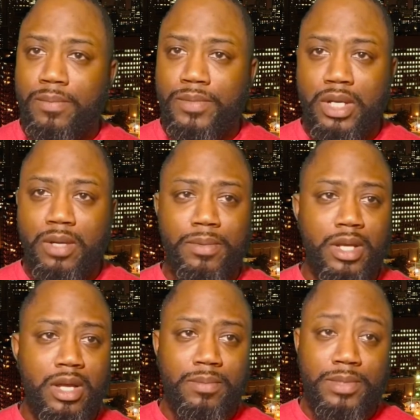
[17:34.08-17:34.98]
thumbs
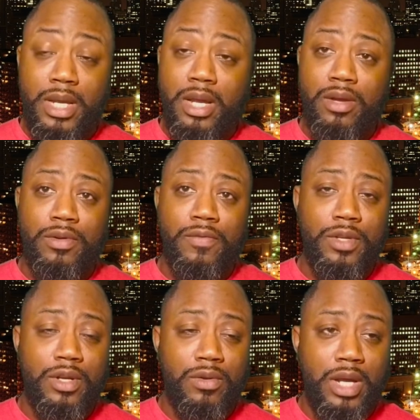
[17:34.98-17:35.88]
up, thumbs
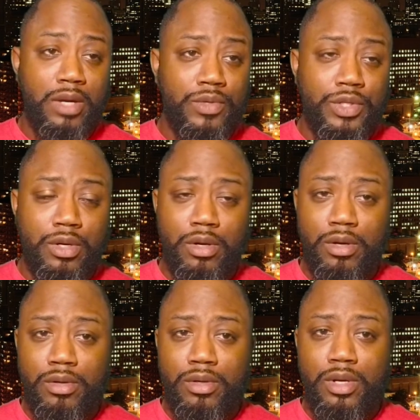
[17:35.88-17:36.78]
down. If you don't like what you
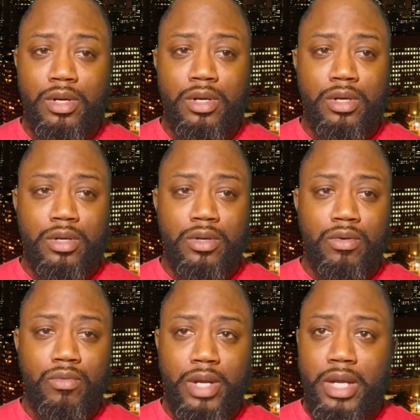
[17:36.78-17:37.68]
heard,
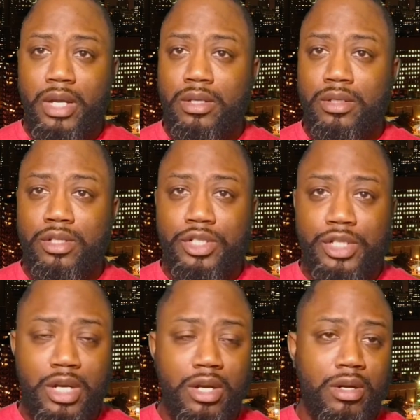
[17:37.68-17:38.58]
rate,
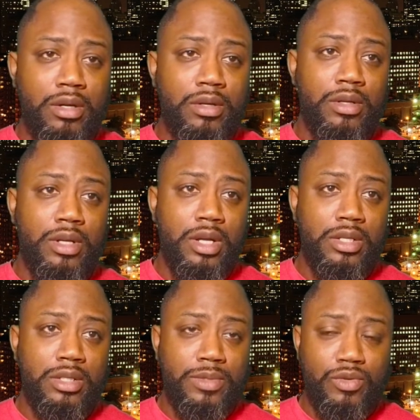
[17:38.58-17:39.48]
share,
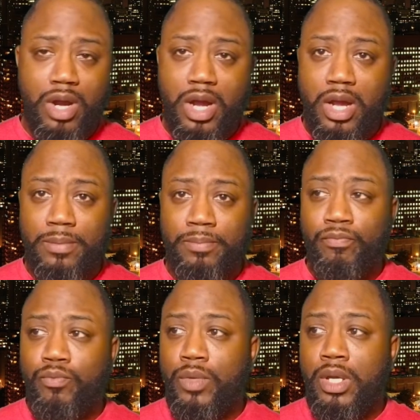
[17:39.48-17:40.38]
uh,
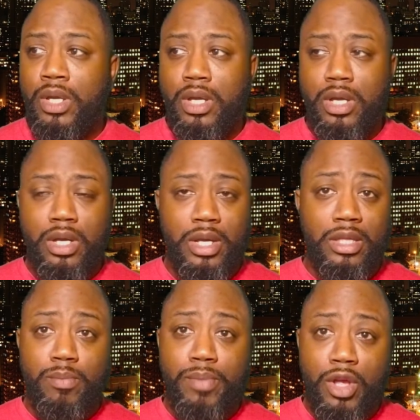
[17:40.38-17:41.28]
subscribe,
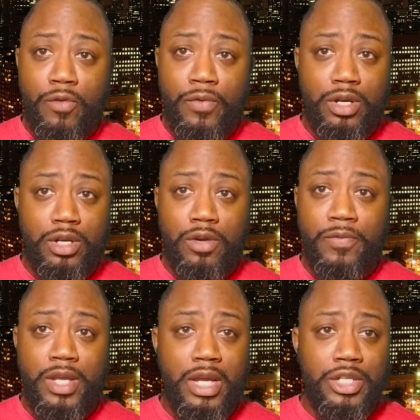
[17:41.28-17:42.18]
uh, hit the bell for the
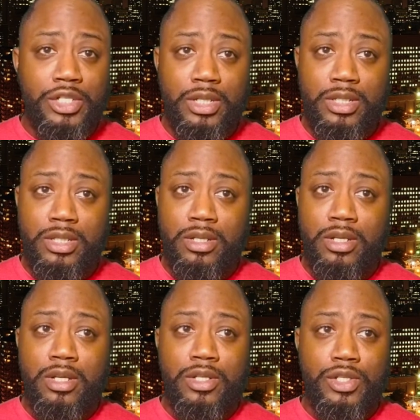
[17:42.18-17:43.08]

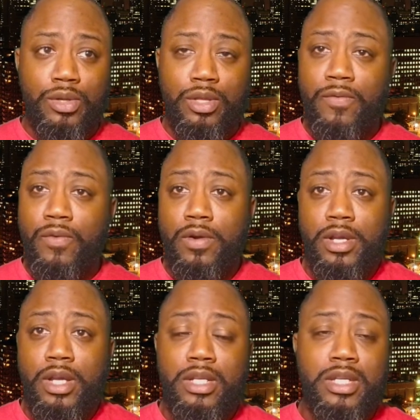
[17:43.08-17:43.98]
notifications. So
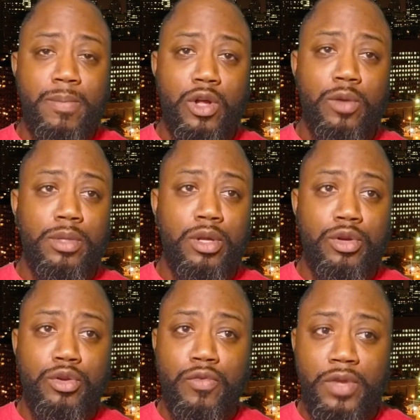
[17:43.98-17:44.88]
therefore, anytime I
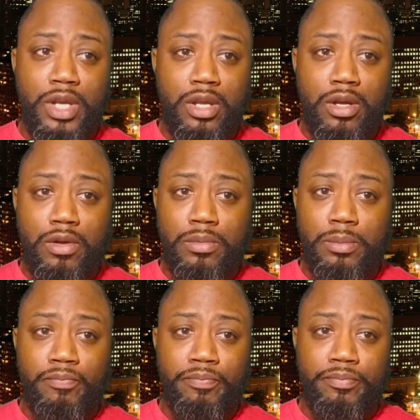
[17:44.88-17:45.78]
upload a new
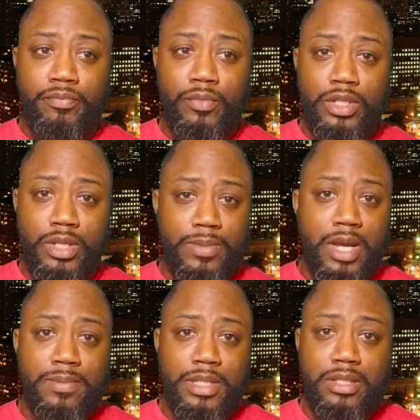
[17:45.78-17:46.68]
video,
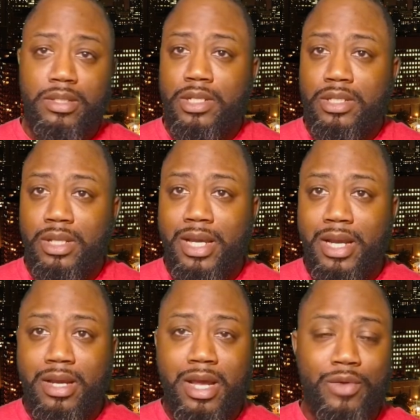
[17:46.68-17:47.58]
sometimes it's, it's
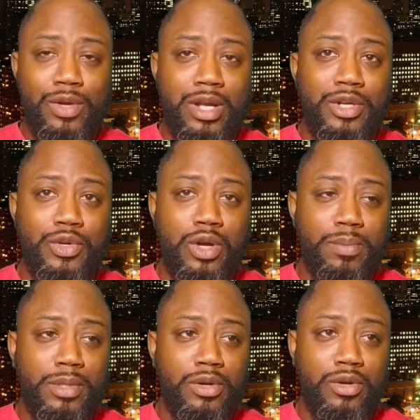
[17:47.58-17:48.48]
late at night when I
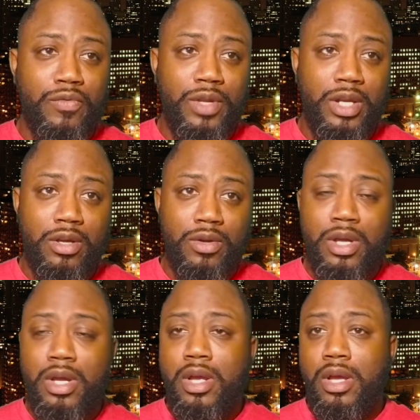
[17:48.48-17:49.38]
do upload a new
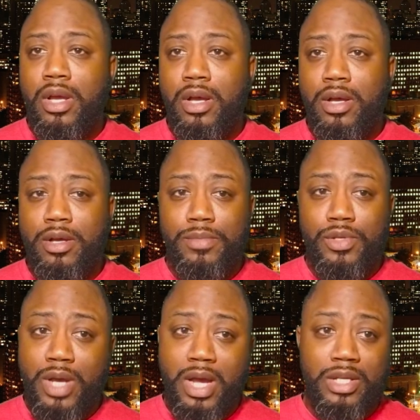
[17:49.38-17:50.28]
video,
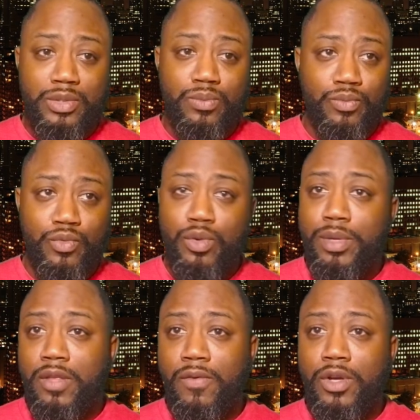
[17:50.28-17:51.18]
um, you guys
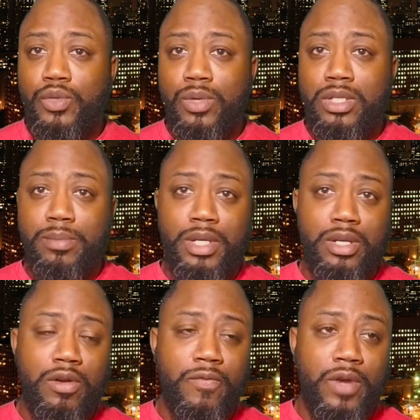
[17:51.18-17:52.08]
will be the first ones
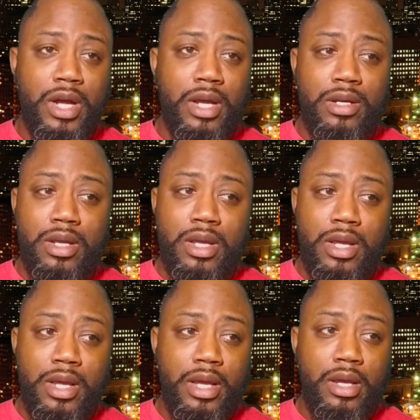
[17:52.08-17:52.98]
to be notified.
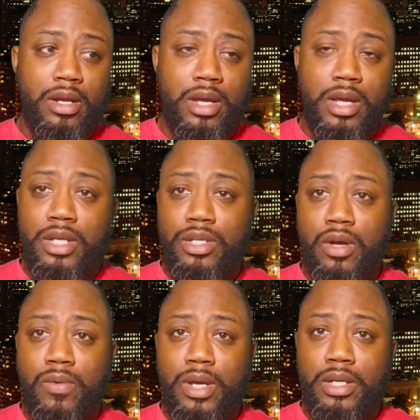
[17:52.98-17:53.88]
And uh,
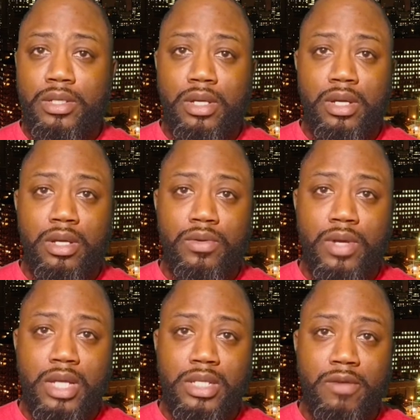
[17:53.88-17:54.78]
as always,
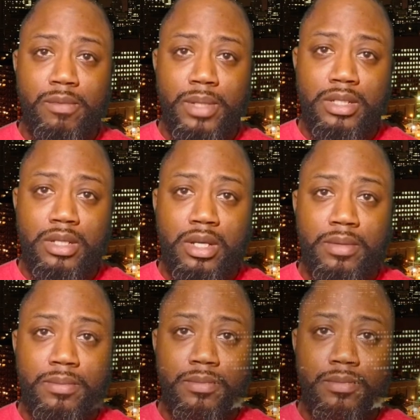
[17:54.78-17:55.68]
uh, you guys have a
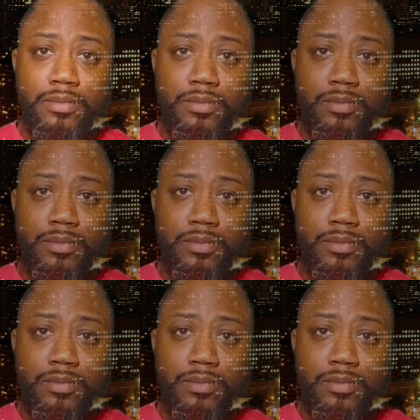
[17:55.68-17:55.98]
blessed day.